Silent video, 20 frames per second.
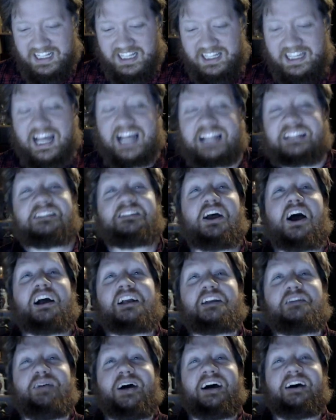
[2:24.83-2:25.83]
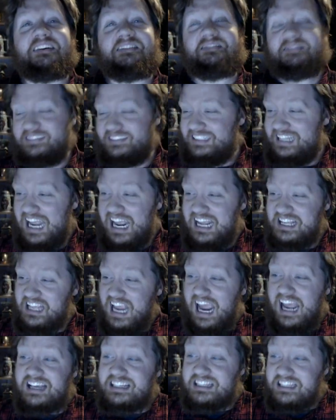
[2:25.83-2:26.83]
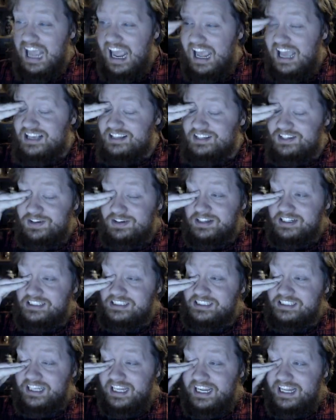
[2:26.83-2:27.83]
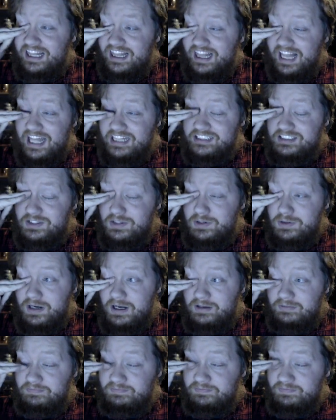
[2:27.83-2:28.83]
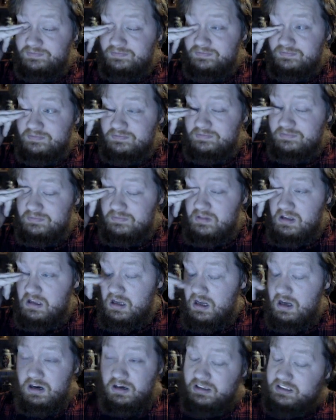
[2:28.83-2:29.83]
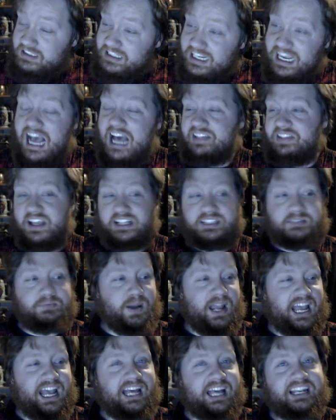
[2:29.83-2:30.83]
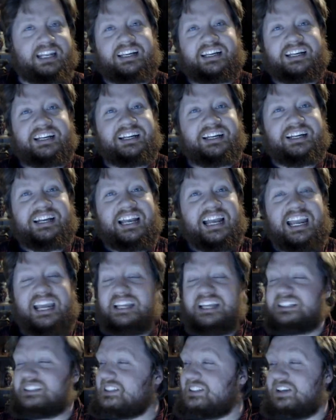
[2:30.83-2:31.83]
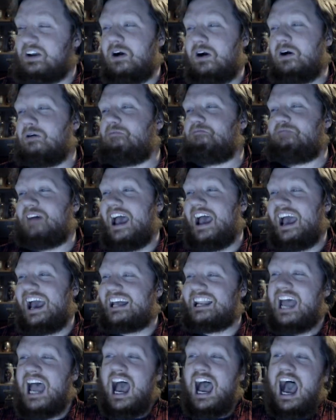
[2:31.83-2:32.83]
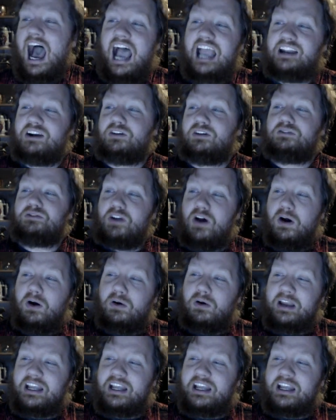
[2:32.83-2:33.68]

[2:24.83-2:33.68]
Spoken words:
Lot to talk about. As you can see, lot to oh god, that's bad. It's so bad. I don't know.